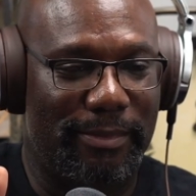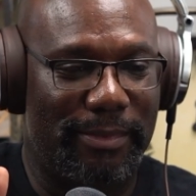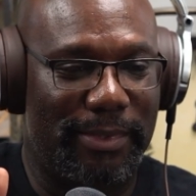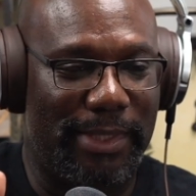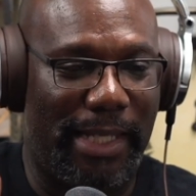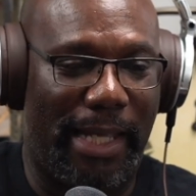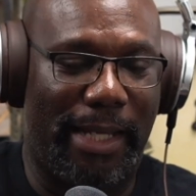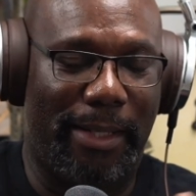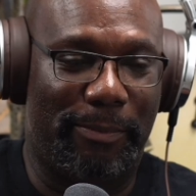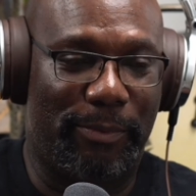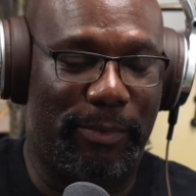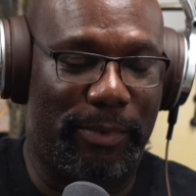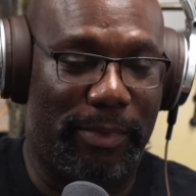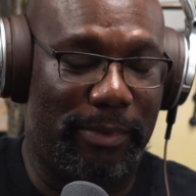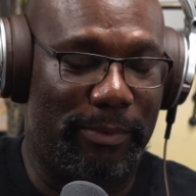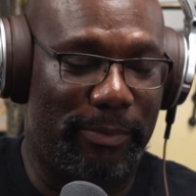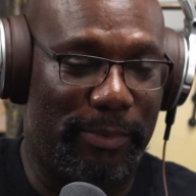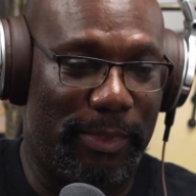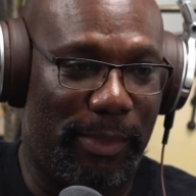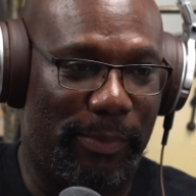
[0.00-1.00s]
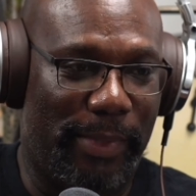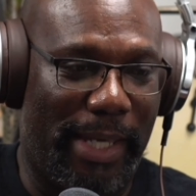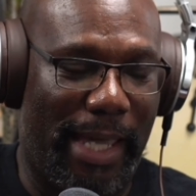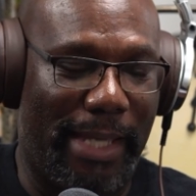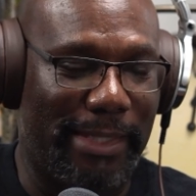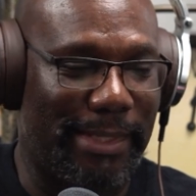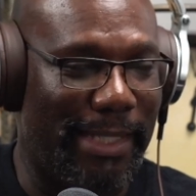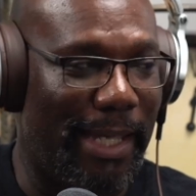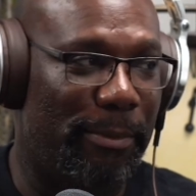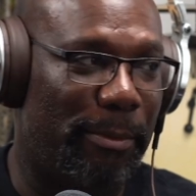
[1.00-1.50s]
sign up with, with
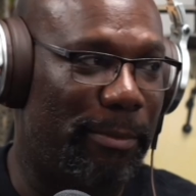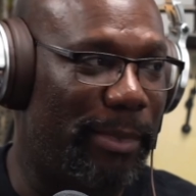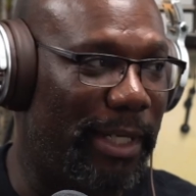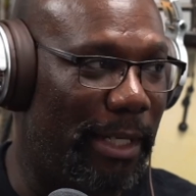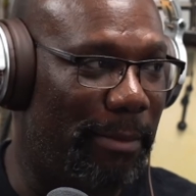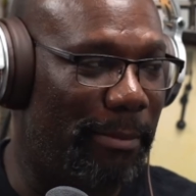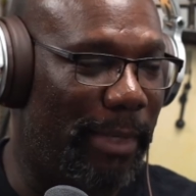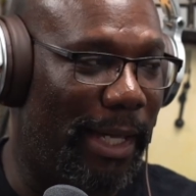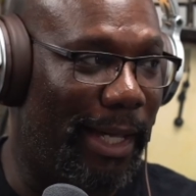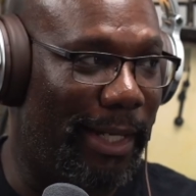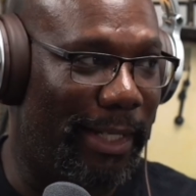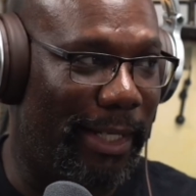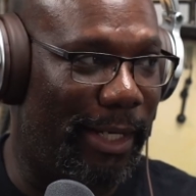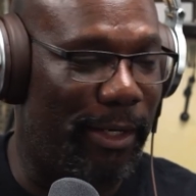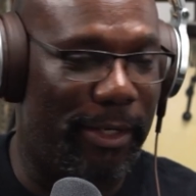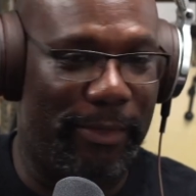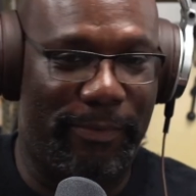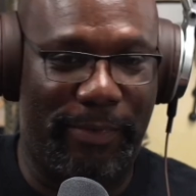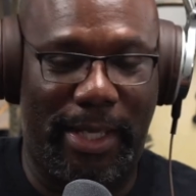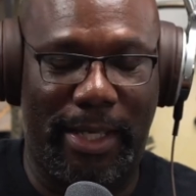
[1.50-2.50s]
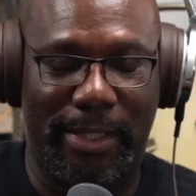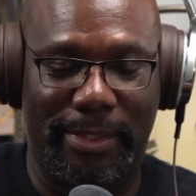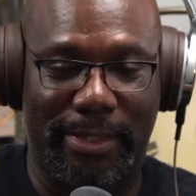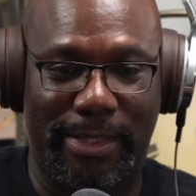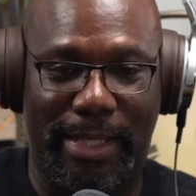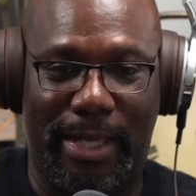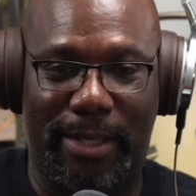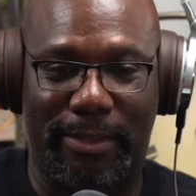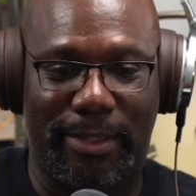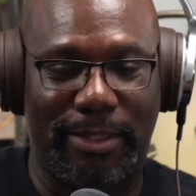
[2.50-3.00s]
ASCAP or BMI and Harry Fox
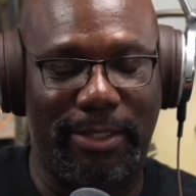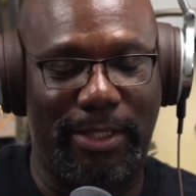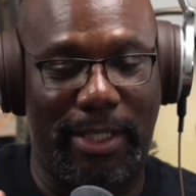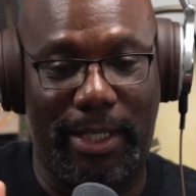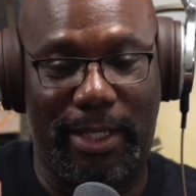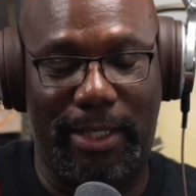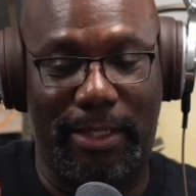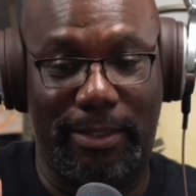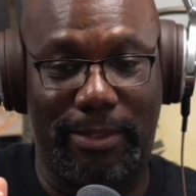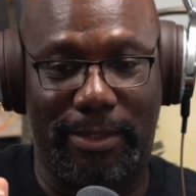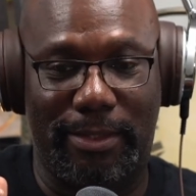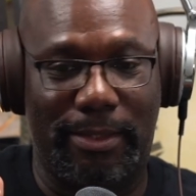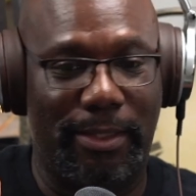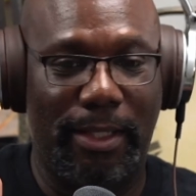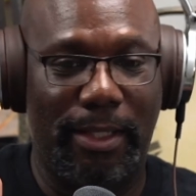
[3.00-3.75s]
and Sound Exchange and